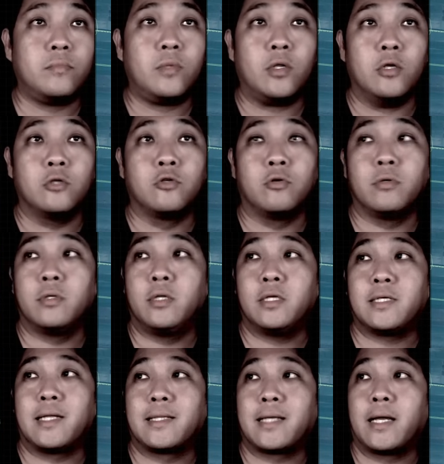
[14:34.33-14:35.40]
so
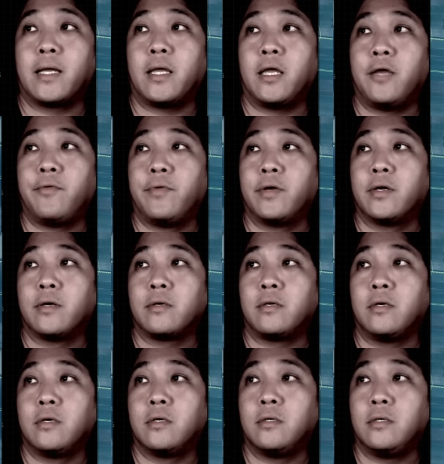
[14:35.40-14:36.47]
this entire area
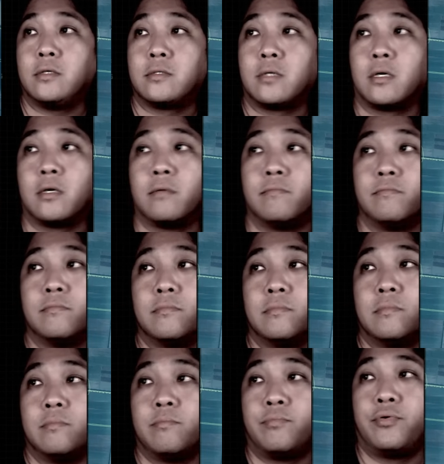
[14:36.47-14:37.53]
here is
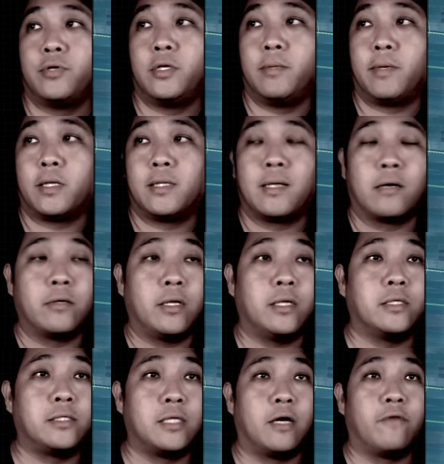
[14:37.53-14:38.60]
pretty big. Dalny
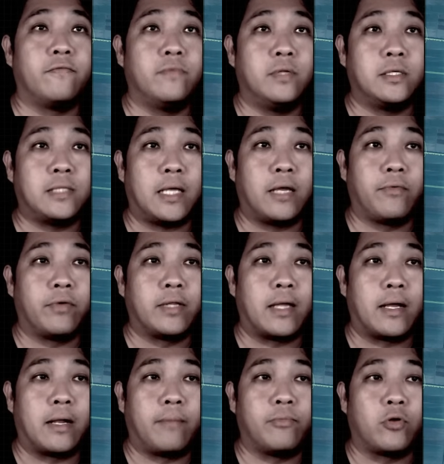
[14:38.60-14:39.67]
itself, this area
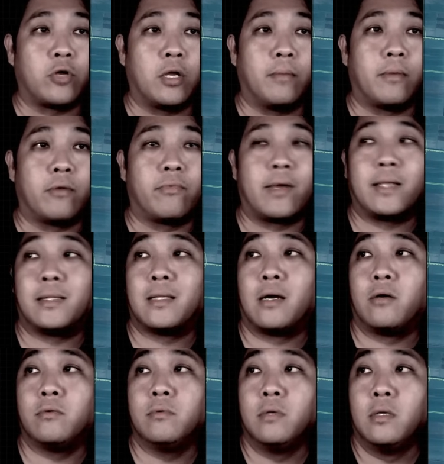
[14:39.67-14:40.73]
that I'm talking about right
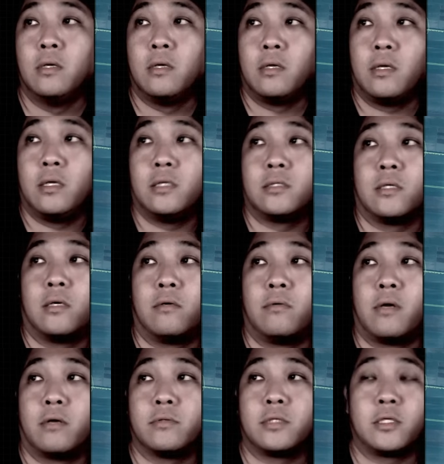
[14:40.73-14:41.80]
now, is
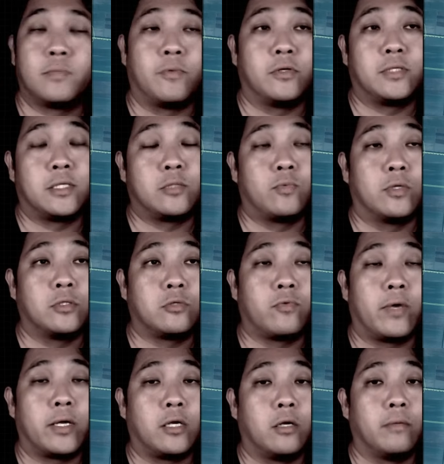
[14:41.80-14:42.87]
around 6.61
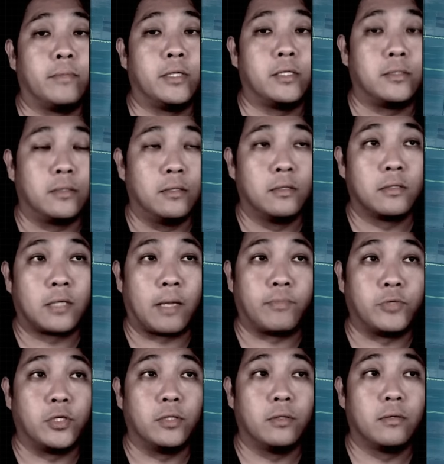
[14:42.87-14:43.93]
square kilometers
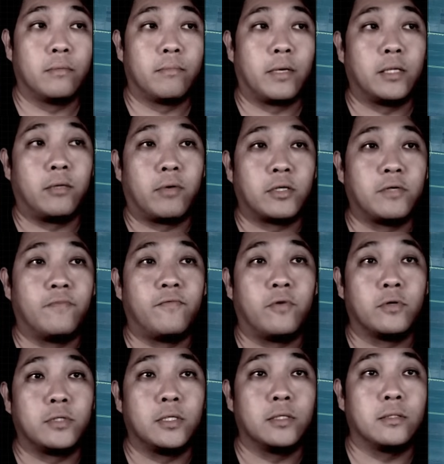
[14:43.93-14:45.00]
captured by the Russian
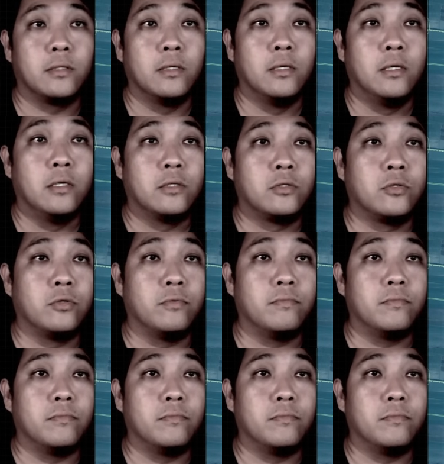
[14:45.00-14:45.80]
forces. So